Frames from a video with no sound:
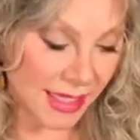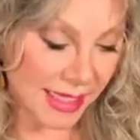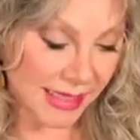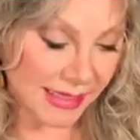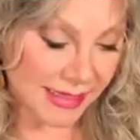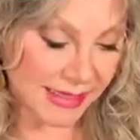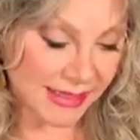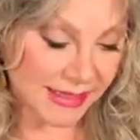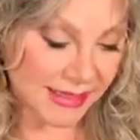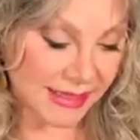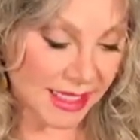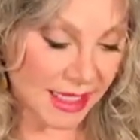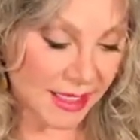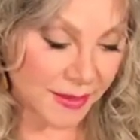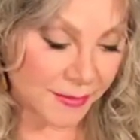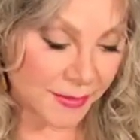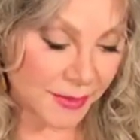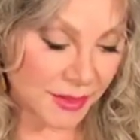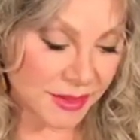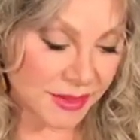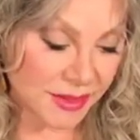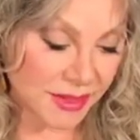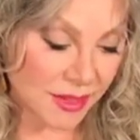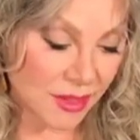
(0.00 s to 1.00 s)

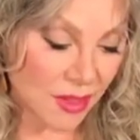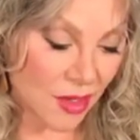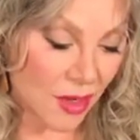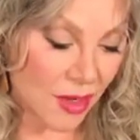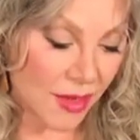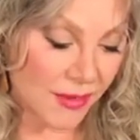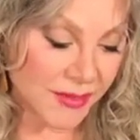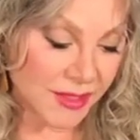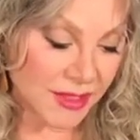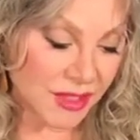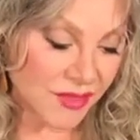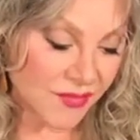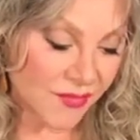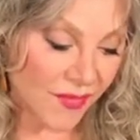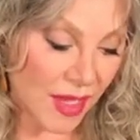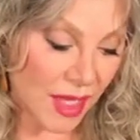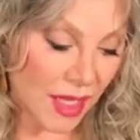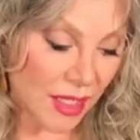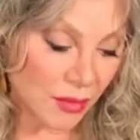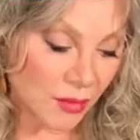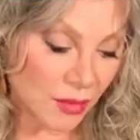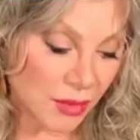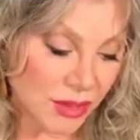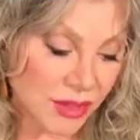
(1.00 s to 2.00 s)
disciples and all these
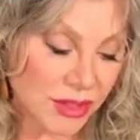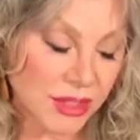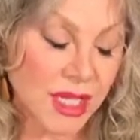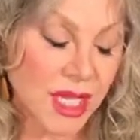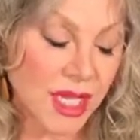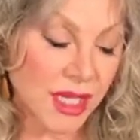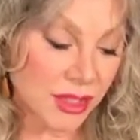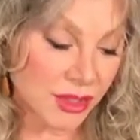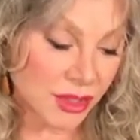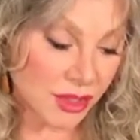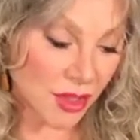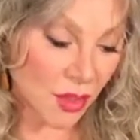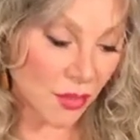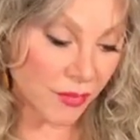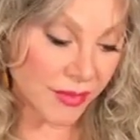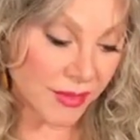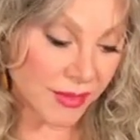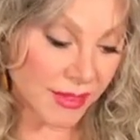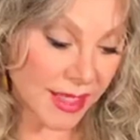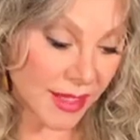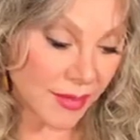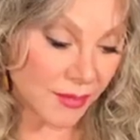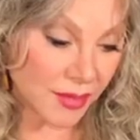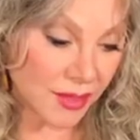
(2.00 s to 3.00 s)
followers so that
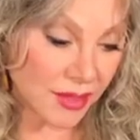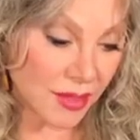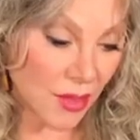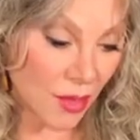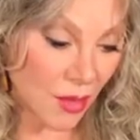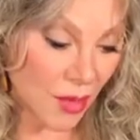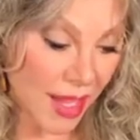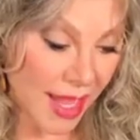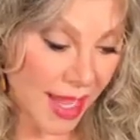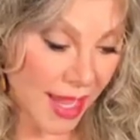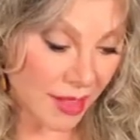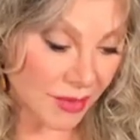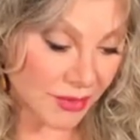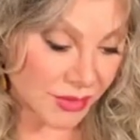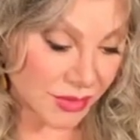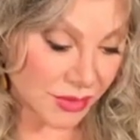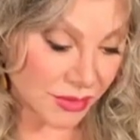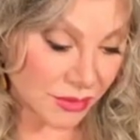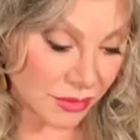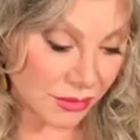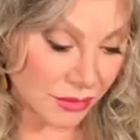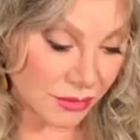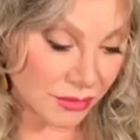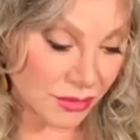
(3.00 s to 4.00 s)
they would know how
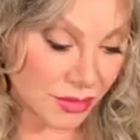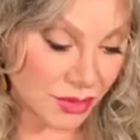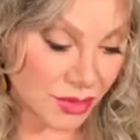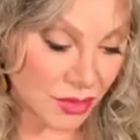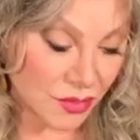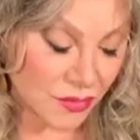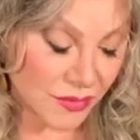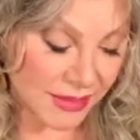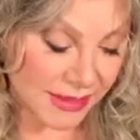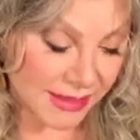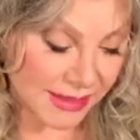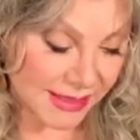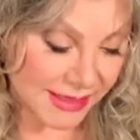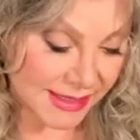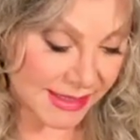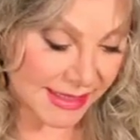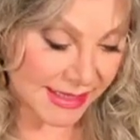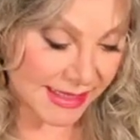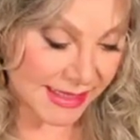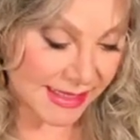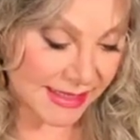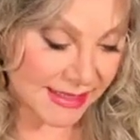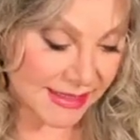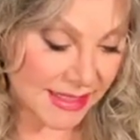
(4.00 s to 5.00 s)
to do these
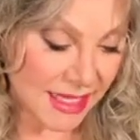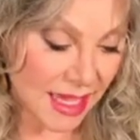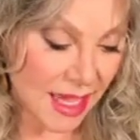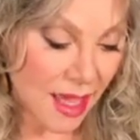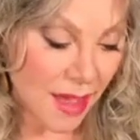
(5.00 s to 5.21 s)
things.